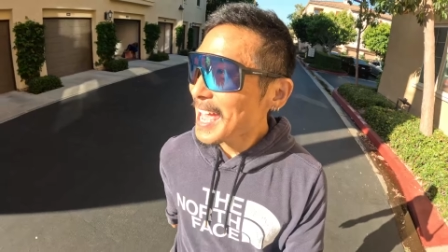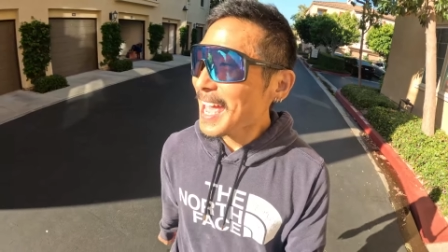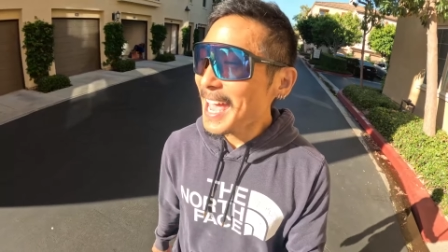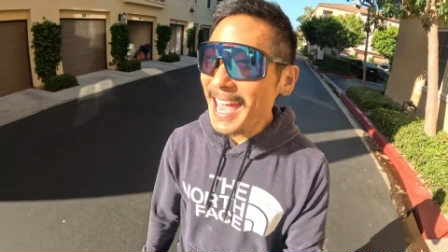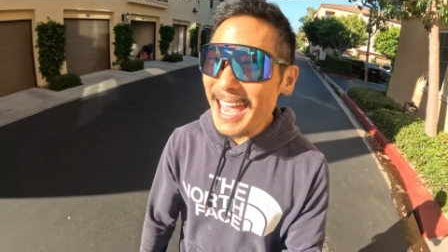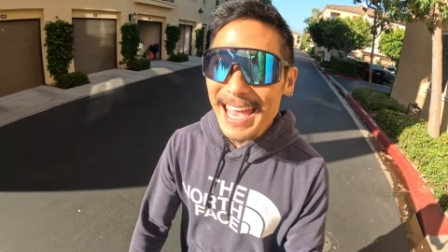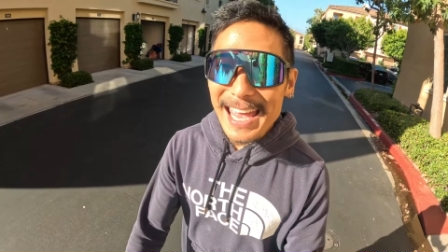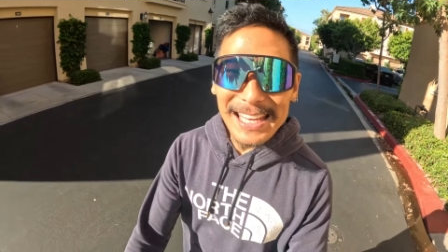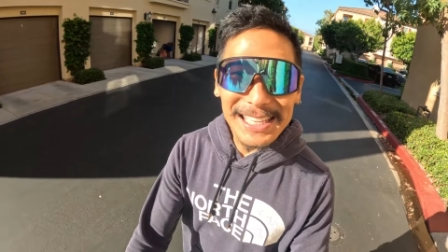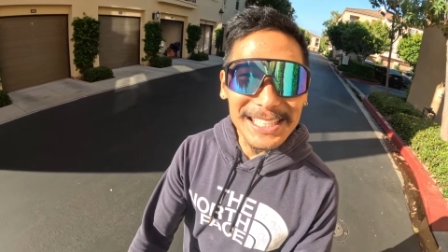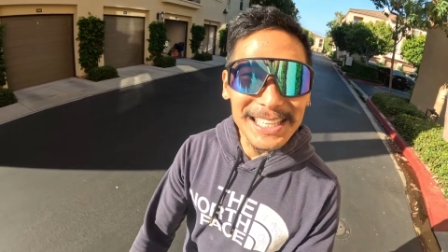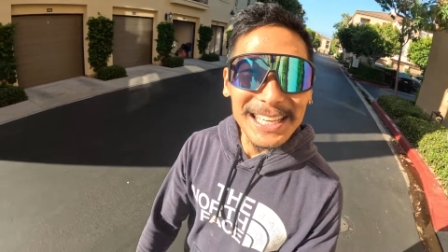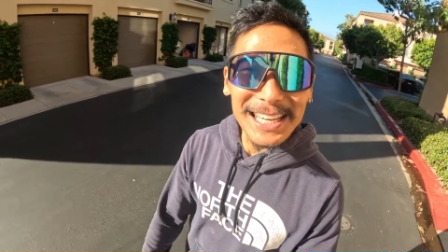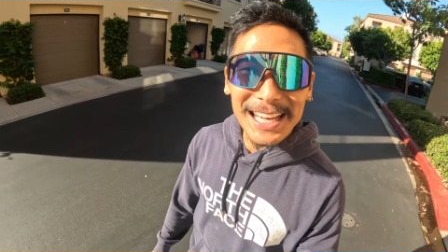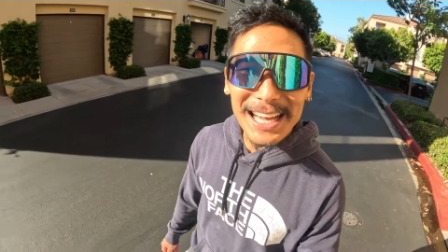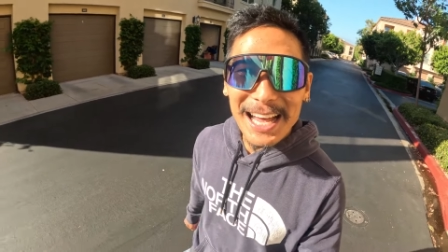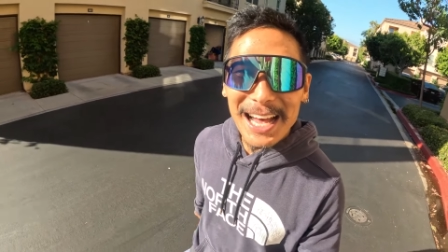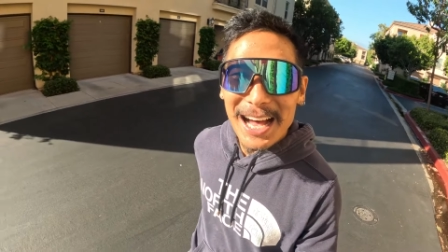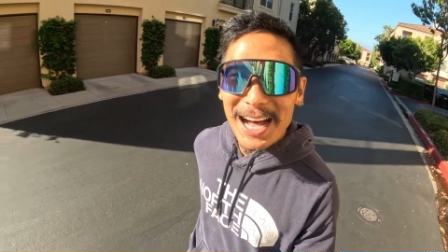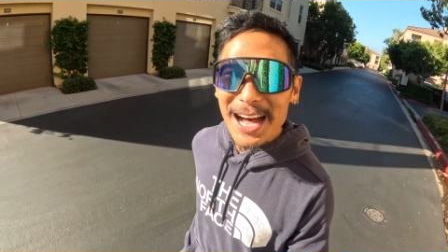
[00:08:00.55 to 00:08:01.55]
and
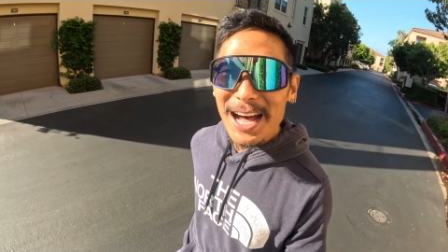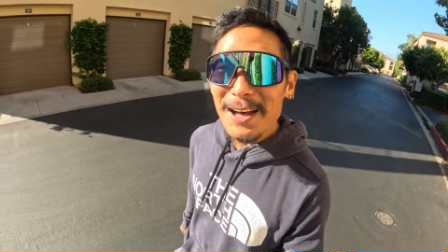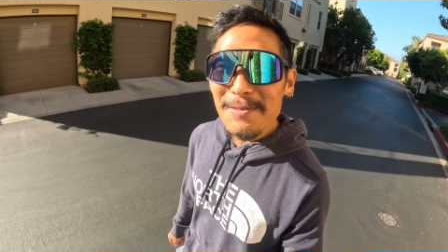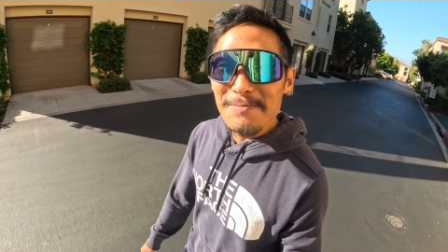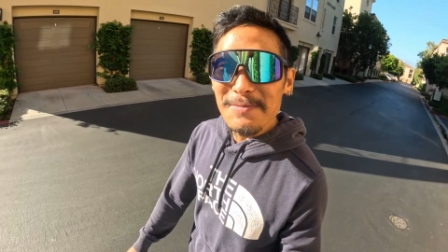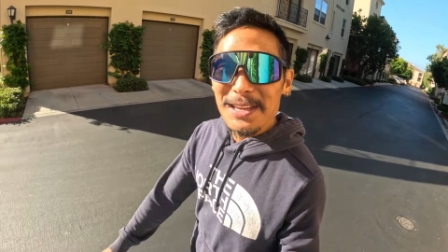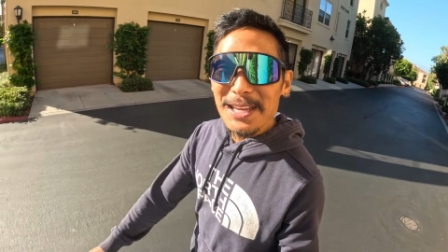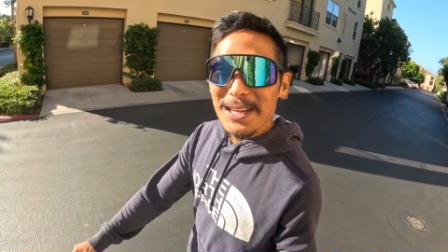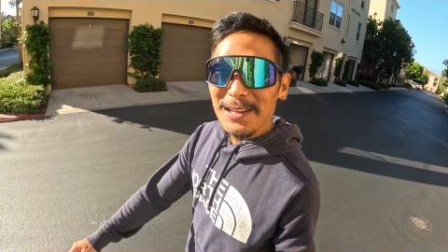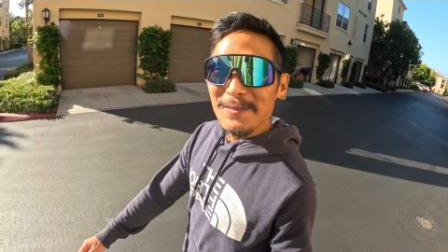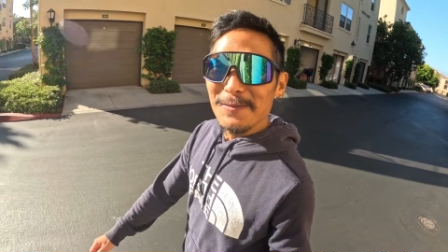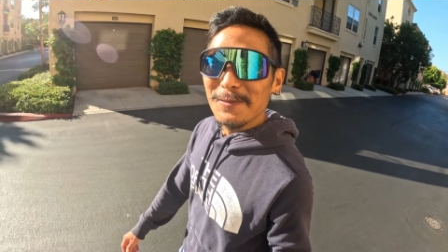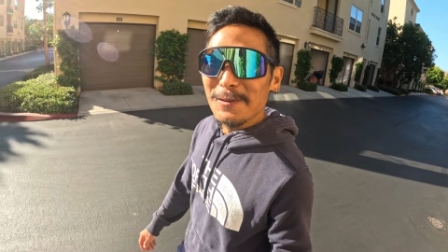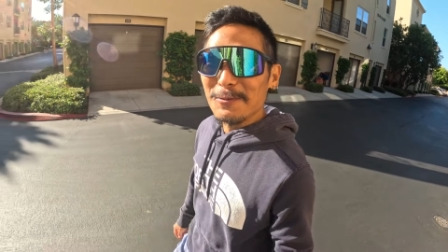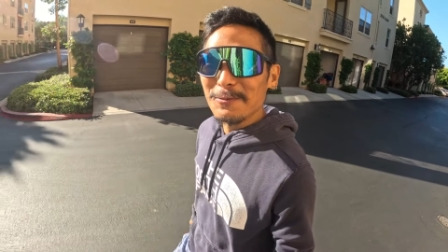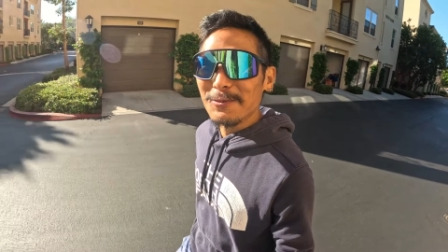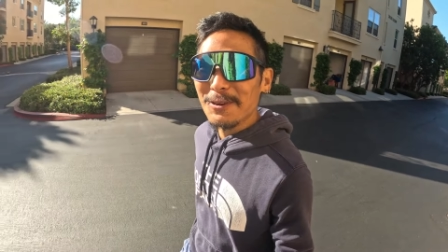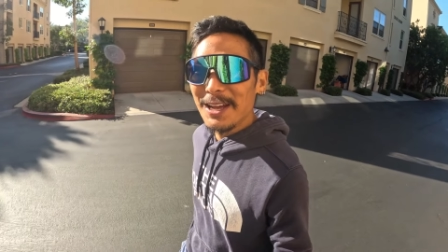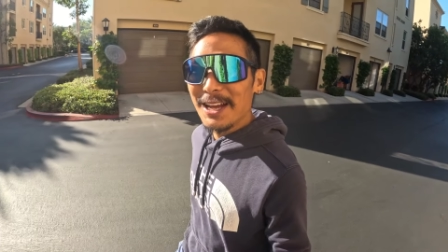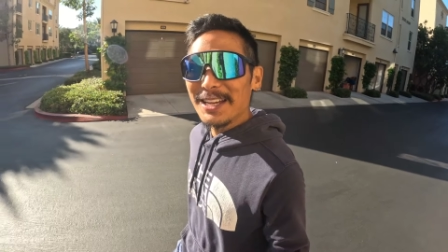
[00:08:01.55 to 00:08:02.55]
a
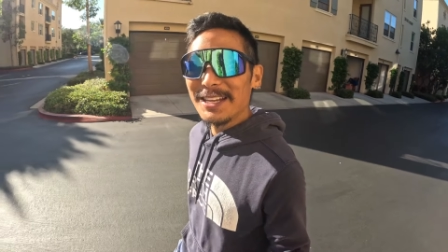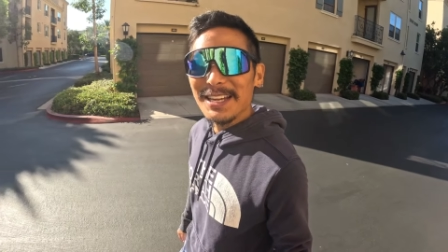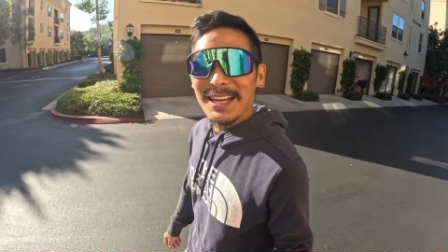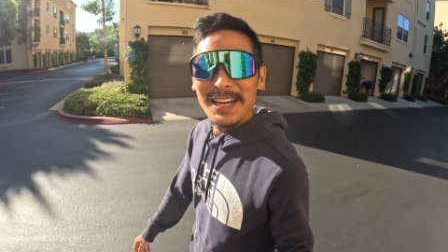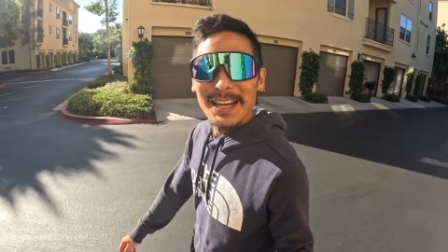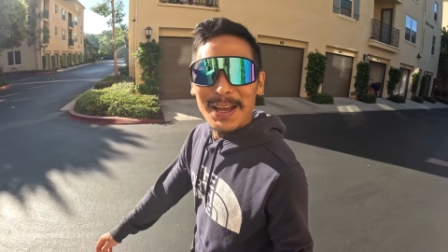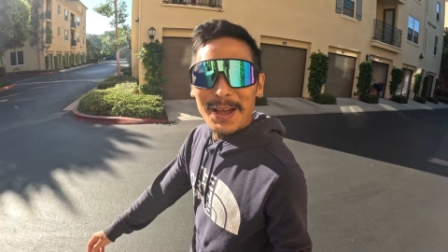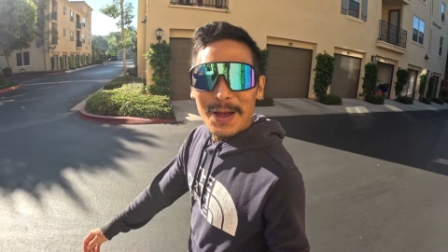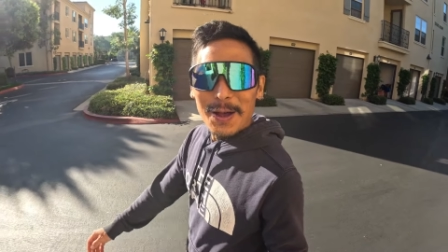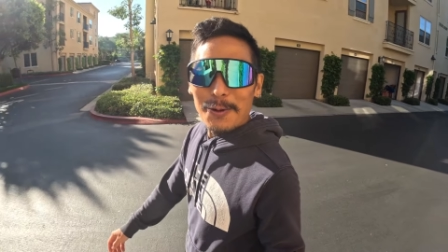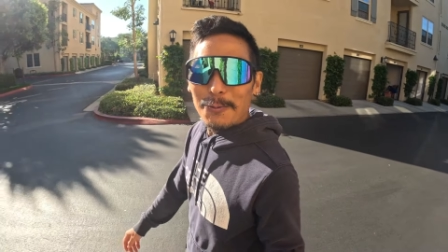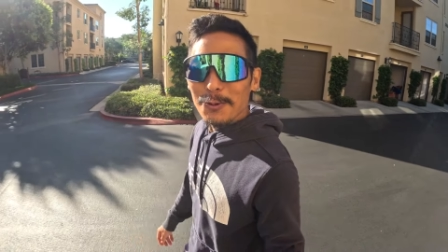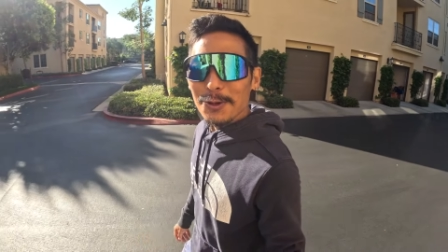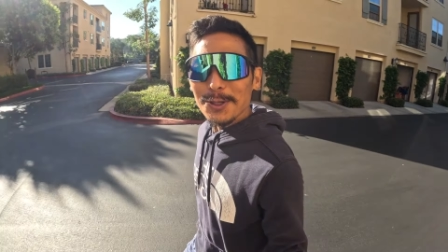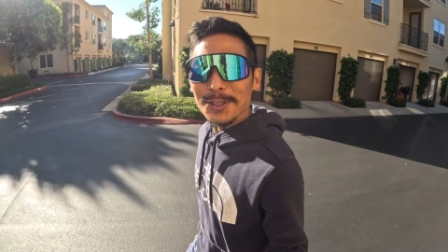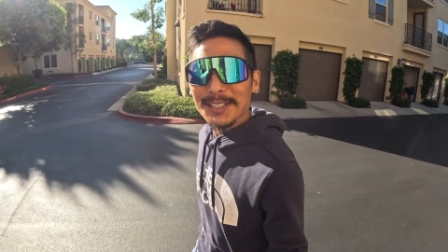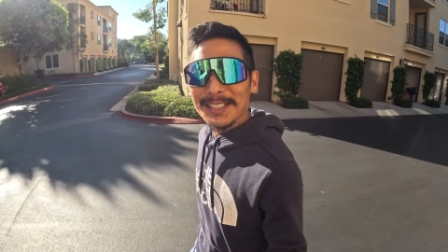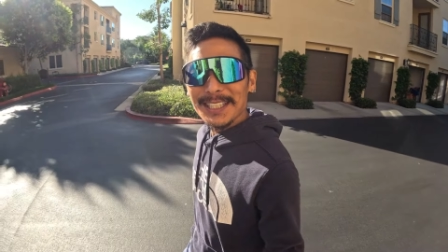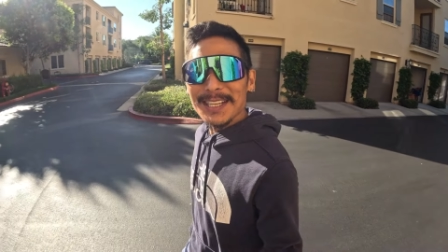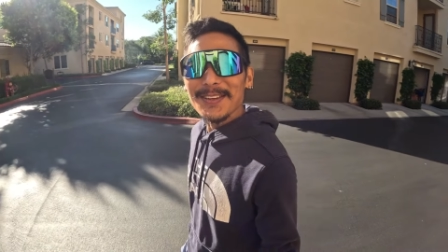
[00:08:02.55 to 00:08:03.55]
meaningful run.
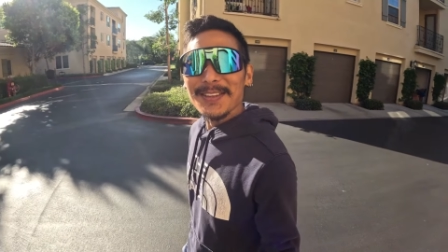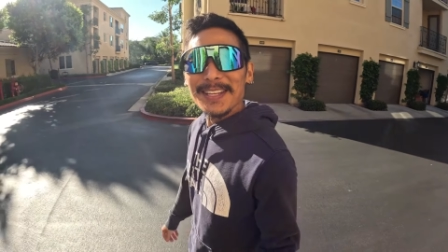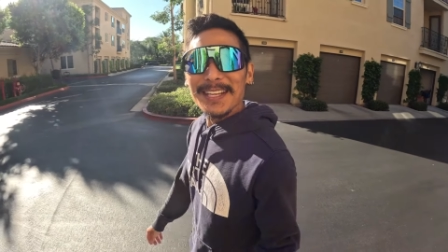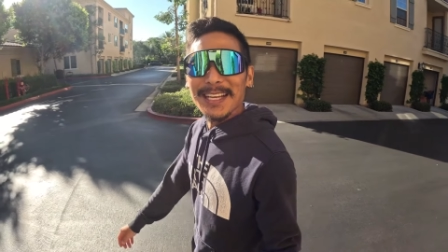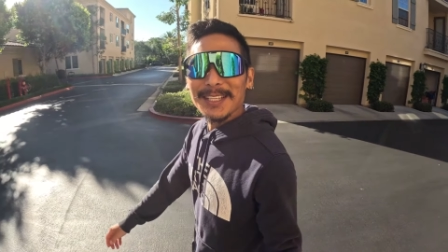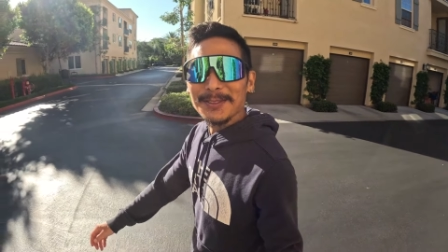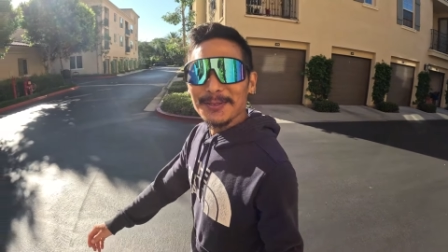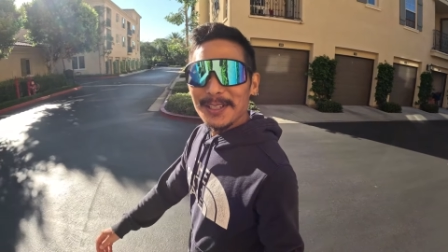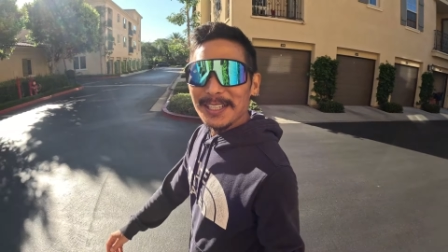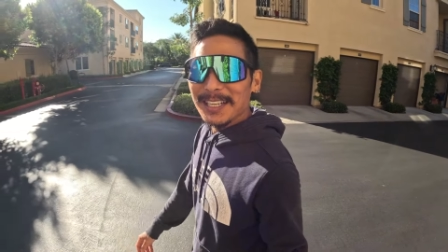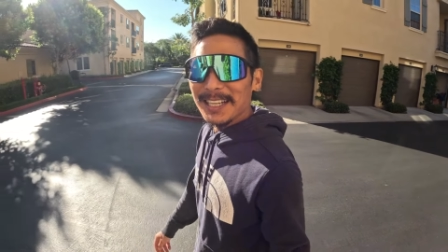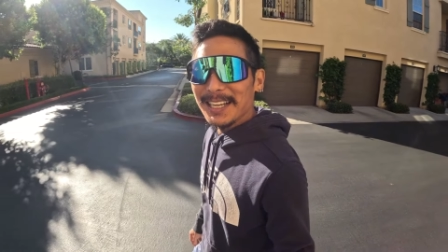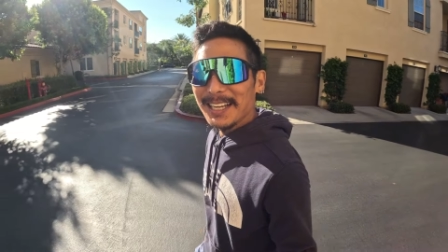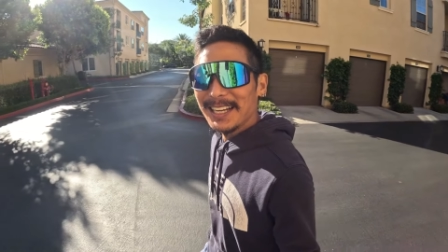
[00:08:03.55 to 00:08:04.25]
We'll see you in the next one.